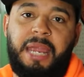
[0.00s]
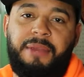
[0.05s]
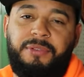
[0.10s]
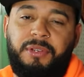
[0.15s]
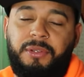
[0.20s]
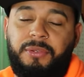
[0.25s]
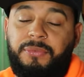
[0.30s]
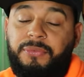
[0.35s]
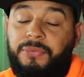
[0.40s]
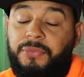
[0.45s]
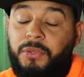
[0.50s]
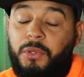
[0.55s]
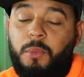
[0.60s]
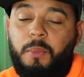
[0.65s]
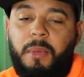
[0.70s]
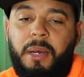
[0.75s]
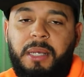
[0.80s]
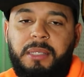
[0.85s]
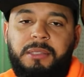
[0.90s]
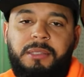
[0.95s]
every few
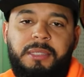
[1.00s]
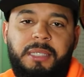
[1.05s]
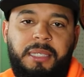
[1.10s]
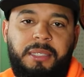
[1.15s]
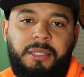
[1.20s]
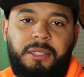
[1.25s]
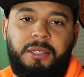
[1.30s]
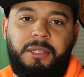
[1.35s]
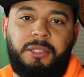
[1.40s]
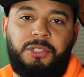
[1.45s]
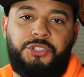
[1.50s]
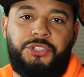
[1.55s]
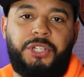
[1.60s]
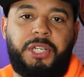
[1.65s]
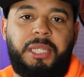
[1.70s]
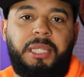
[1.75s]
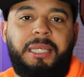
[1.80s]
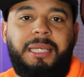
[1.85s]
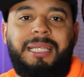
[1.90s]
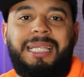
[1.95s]
months and they're
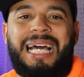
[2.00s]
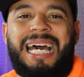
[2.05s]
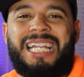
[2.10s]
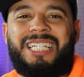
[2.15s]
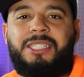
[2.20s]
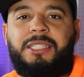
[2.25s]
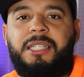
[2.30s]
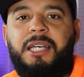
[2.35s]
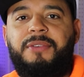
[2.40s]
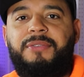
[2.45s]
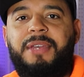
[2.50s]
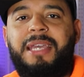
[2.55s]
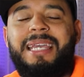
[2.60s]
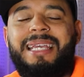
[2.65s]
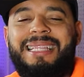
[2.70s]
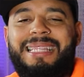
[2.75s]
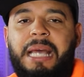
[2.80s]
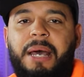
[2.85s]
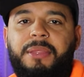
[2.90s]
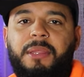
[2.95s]
trickling a lot of stuff
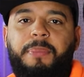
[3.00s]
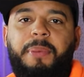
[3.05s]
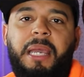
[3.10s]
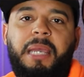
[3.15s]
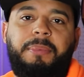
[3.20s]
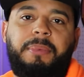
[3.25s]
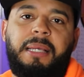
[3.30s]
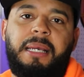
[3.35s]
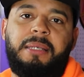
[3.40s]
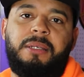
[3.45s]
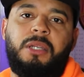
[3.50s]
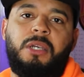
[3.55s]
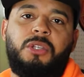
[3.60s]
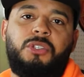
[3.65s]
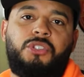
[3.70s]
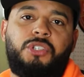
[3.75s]
down the pipeline.